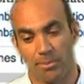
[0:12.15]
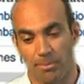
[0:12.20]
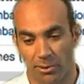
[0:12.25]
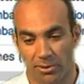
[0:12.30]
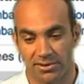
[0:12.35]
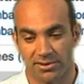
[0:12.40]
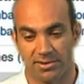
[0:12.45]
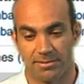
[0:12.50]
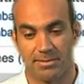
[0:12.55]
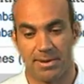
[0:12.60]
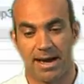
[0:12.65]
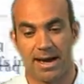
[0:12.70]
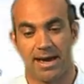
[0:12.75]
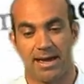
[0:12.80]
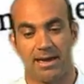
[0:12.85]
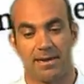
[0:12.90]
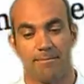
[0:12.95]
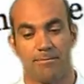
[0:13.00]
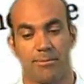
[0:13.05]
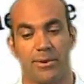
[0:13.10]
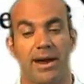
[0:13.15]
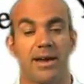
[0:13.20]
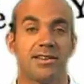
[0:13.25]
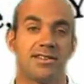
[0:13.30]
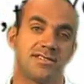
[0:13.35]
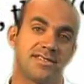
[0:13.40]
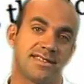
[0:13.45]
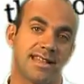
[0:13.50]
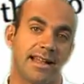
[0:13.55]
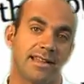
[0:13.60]
reported by
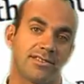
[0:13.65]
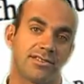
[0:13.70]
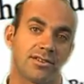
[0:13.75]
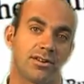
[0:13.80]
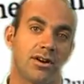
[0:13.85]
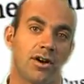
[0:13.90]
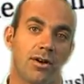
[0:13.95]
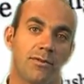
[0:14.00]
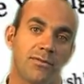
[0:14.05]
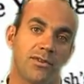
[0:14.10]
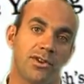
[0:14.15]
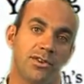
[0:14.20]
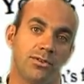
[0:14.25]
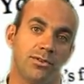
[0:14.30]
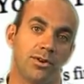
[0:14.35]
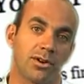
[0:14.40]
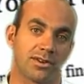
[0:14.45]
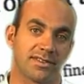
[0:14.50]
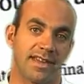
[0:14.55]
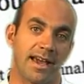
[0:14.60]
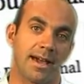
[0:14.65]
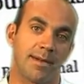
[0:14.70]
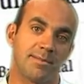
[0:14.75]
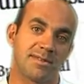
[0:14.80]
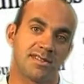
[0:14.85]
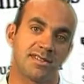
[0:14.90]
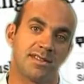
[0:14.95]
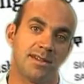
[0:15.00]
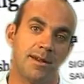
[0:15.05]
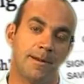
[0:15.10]
Brian Stelter of the New York
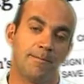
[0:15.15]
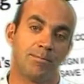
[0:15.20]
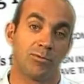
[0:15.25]
Times,